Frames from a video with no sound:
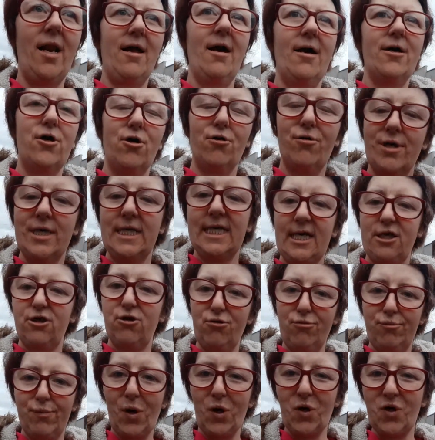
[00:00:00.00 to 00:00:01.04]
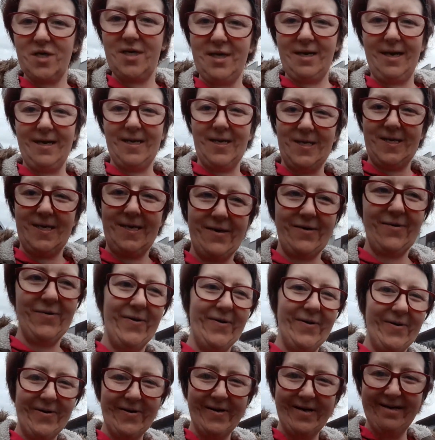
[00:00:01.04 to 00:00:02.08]
got rid of 2 boxes. So
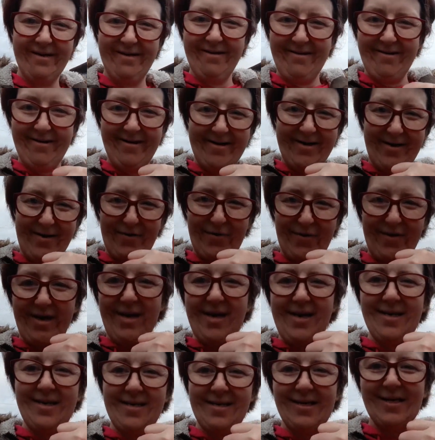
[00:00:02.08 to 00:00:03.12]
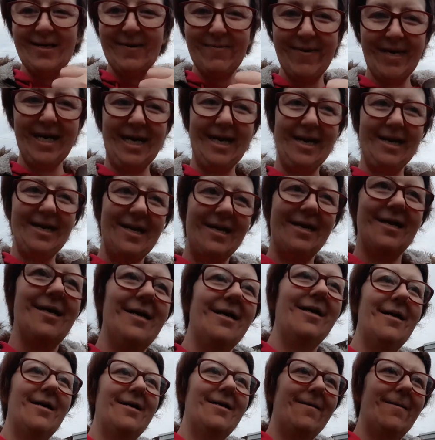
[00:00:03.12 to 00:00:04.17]
great, army.
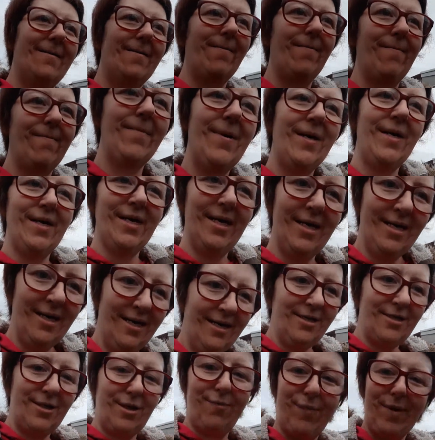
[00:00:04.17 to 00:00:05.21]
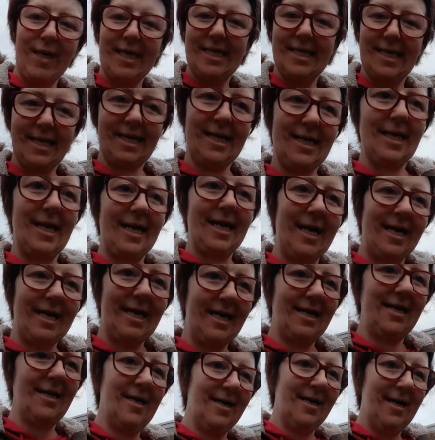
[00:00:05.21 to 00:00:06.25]
So
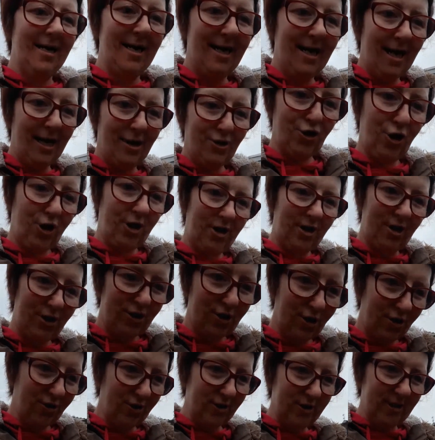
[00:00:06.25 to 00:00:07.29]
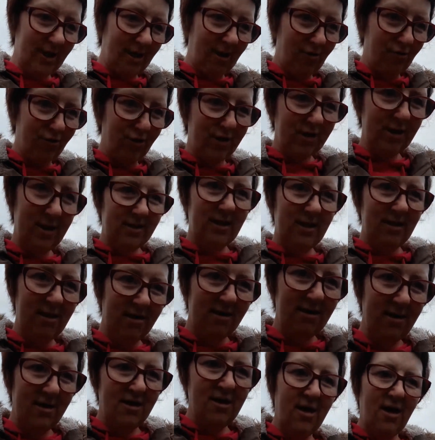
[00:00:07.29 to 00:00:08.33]
basically, I'm trying to sort out.
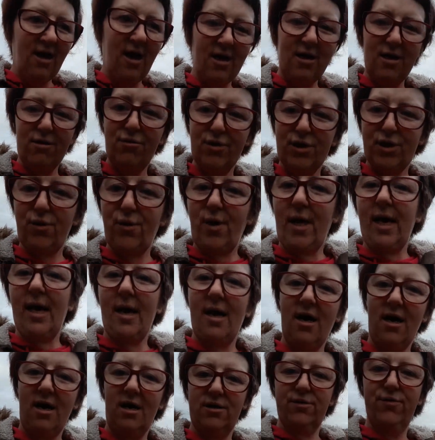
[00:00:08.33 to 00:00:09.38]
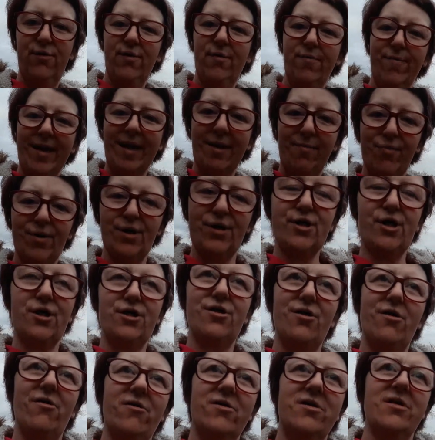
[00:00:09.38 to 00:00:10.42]
I know it's quite hard for people to
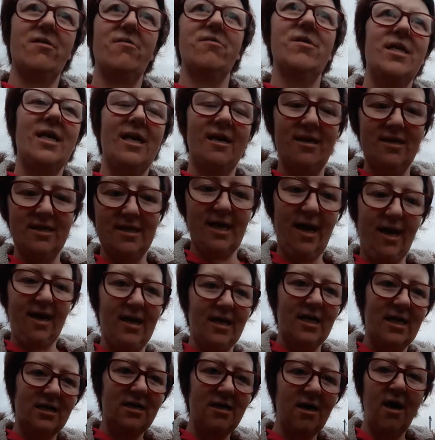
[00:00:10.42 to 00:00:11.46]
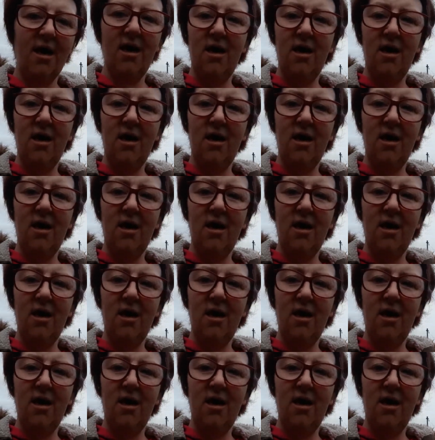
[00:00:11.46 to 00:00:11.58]
sort out these days,